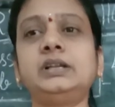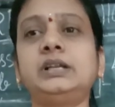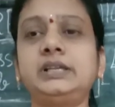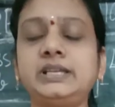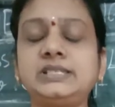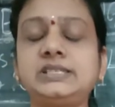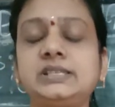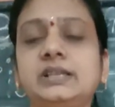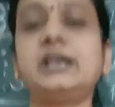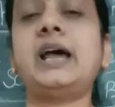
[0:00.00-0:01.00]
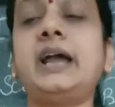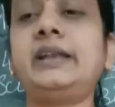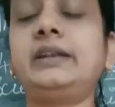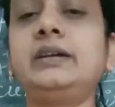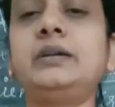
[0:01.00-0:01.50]
Yes.
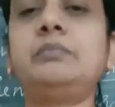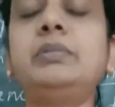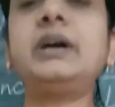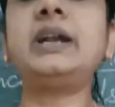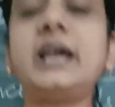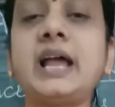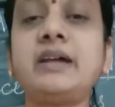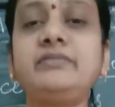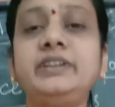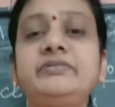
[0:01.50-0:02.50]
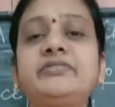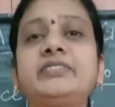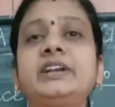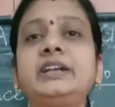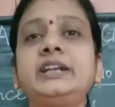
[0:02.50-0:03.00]
And bird have
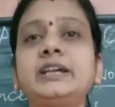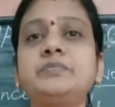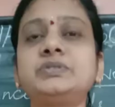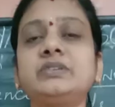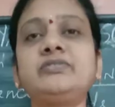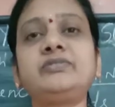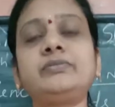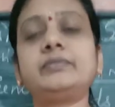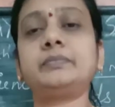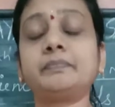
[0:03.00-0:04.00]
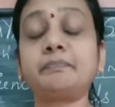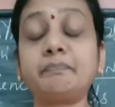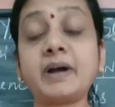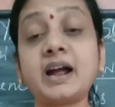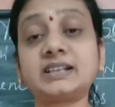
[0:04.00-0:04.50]
different types of
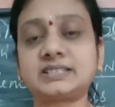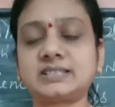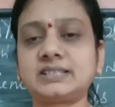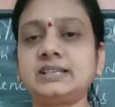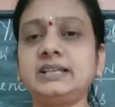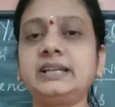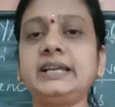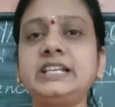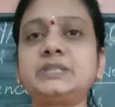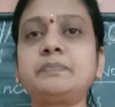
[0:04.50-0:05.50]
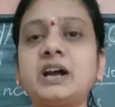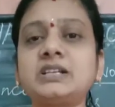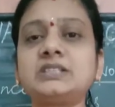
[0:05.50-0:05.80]
parts. It's part.